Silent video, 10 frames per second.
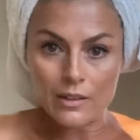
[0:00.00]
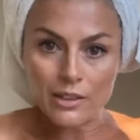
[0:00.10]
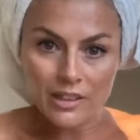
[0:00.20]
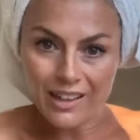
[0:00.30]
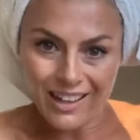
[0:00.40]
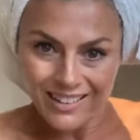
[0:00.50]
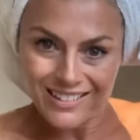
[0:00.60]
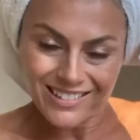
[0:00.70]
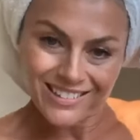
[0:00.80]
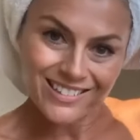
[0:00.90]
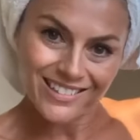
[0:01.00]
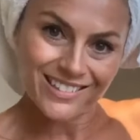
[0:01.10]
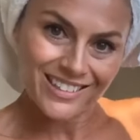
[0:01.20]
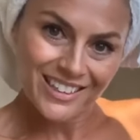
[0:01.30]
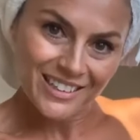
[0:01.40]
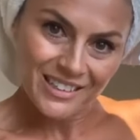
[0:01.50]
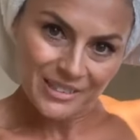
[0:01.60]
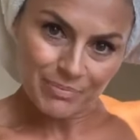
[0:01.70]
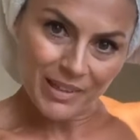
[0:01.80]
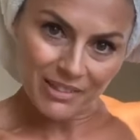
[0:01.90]
Look at that.
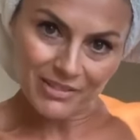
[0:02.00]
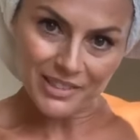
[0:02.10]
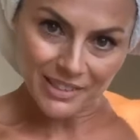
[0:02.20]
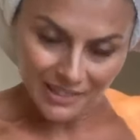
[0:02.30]
It's mega, isn't